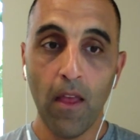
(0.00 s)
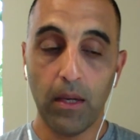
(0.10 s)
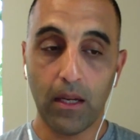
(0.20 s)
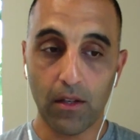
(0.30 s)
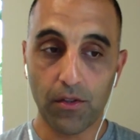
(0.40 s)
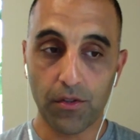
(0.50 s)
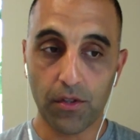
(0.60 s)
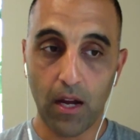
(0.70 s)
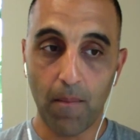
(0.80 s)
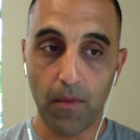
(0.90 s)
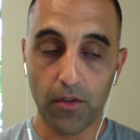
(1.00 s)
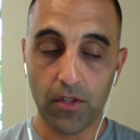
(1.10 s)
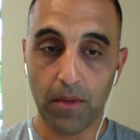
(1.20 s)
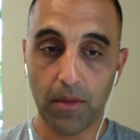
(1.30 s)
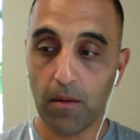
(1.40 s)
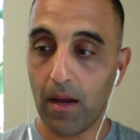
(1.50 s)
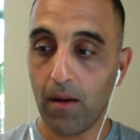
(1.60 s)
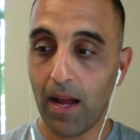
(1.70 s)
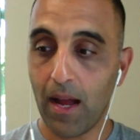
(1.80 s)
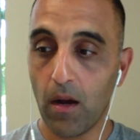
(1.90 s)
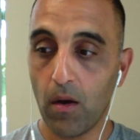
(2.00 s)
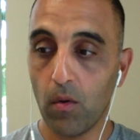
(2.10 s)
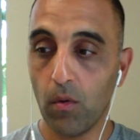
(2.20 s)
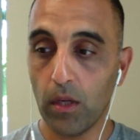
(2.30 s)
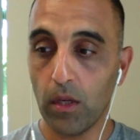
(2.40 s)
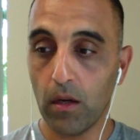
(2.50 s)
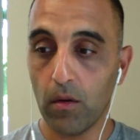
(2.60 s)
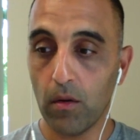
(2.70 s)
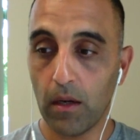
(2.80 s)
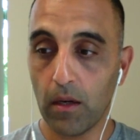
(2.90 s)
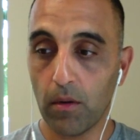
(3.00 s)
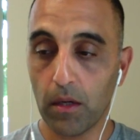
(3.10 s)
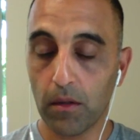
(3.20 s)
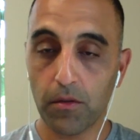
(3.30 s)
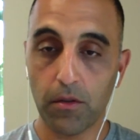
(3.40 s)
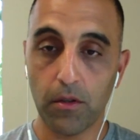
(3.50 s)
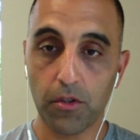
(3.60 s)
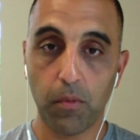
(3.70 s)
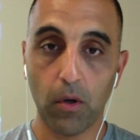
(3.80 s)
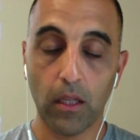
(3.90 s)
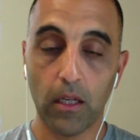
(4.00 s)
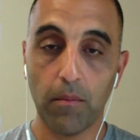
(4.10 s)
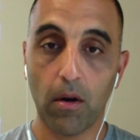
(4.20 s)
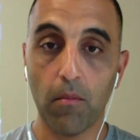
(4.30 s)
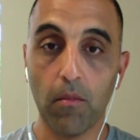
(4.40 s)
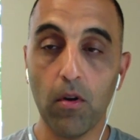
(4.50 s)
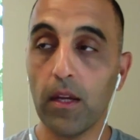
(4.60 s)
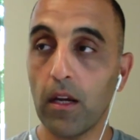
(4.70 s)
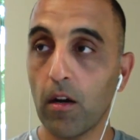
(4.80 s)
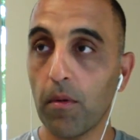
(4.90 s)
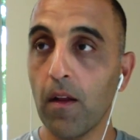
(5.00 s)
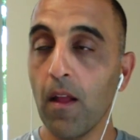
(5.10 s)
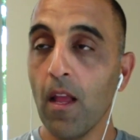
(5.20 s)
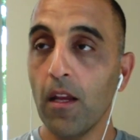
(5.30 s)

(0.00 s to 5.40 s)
because there's something about how, and I don't want to spoil any part of the movie here, but,